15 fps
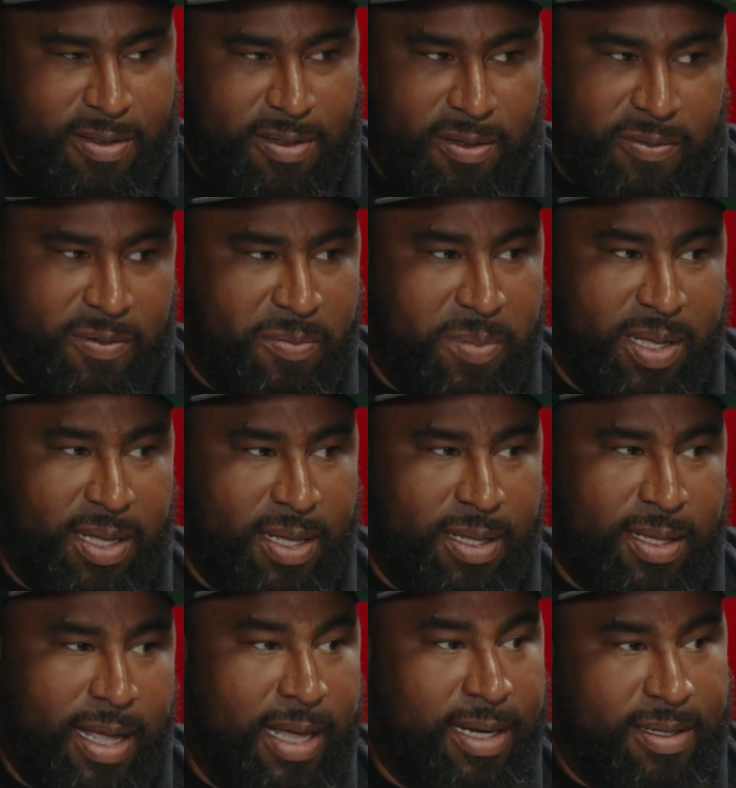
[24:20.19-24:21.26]
So for
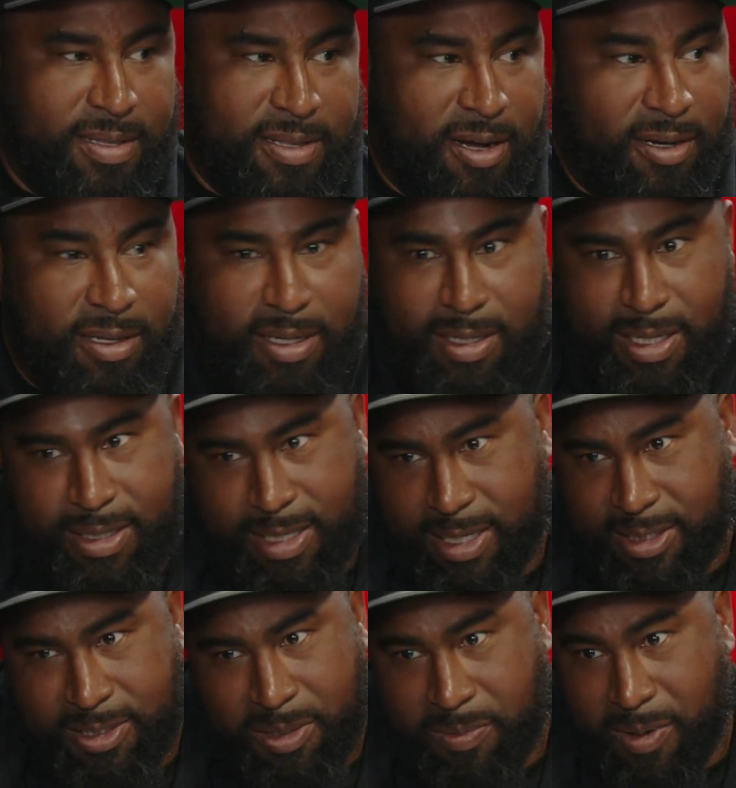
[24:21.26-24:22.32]
me, I didn't start looking at that
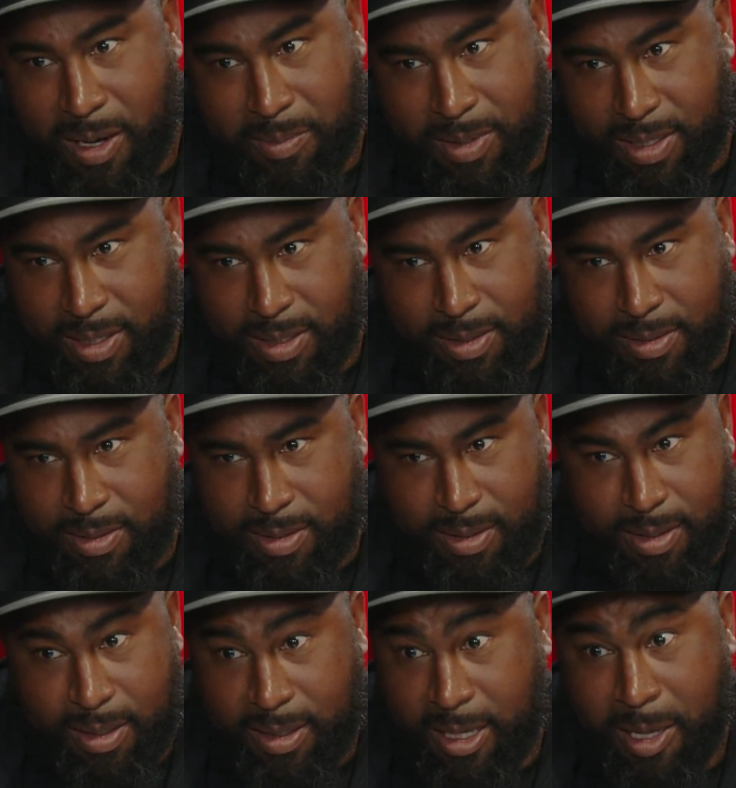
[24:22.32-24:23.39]
until probably
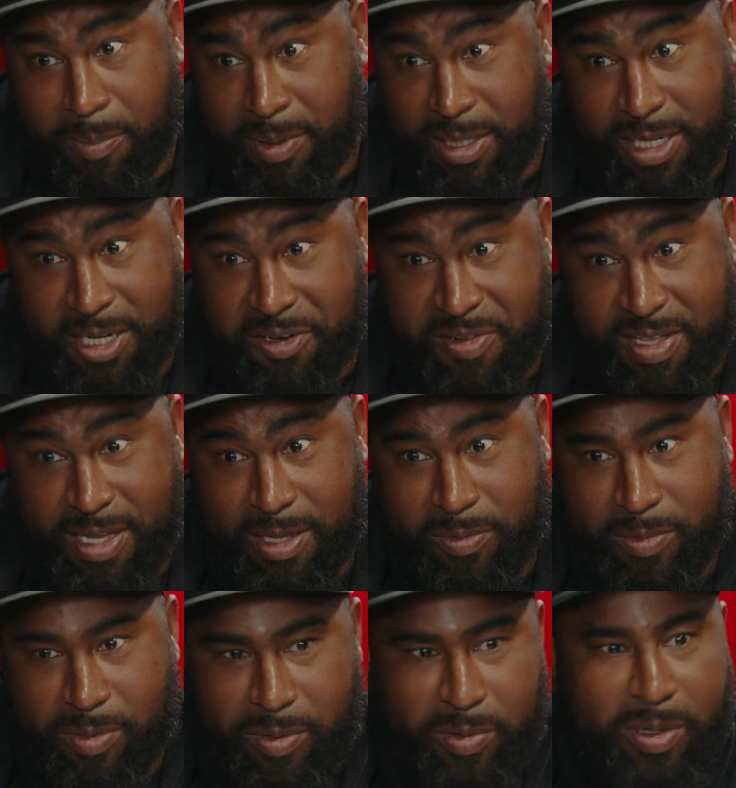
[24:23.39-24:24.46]
a couple of years in,
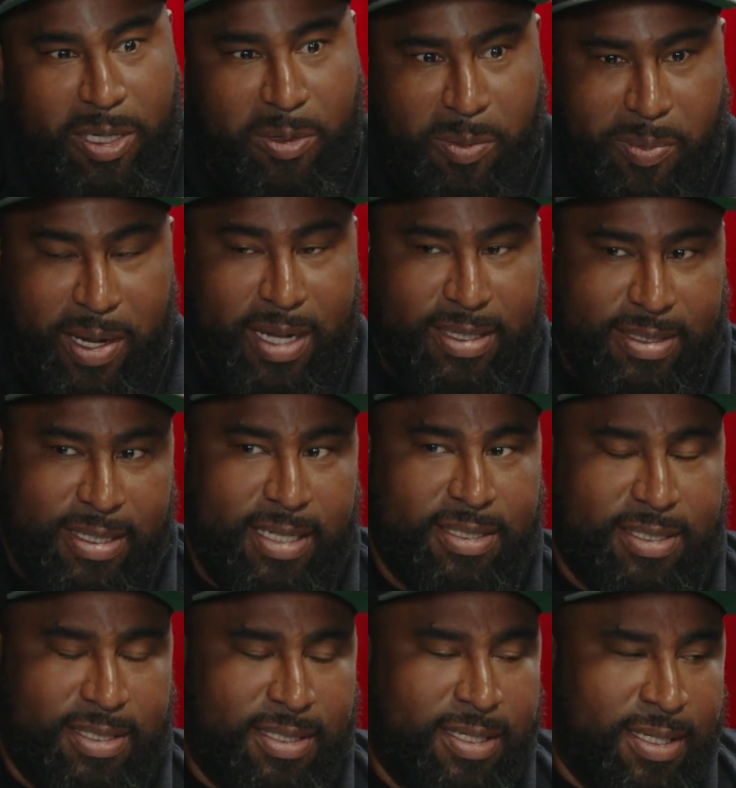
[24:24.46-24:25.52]
where we really were paying
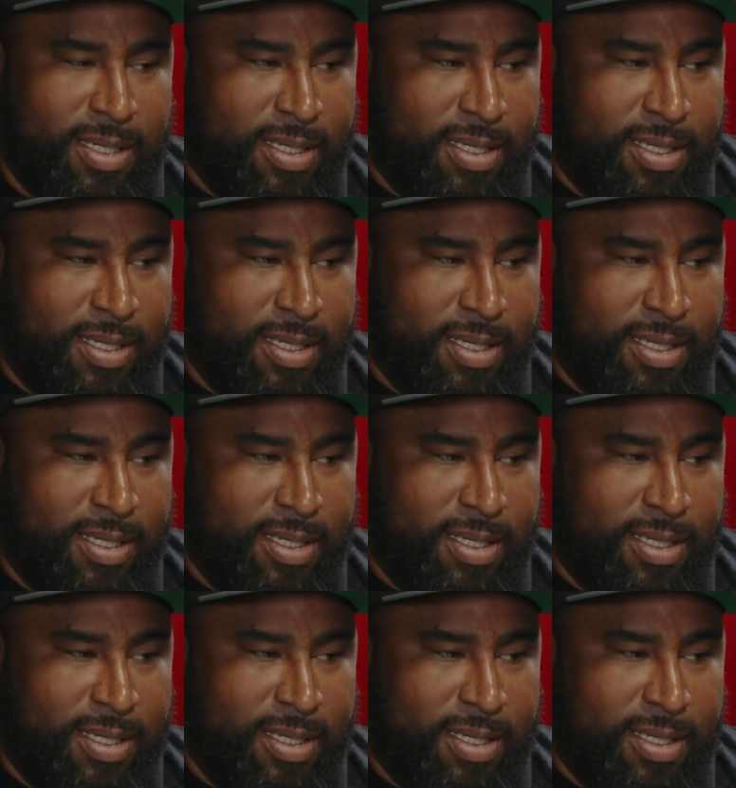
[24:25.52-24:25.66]
attention.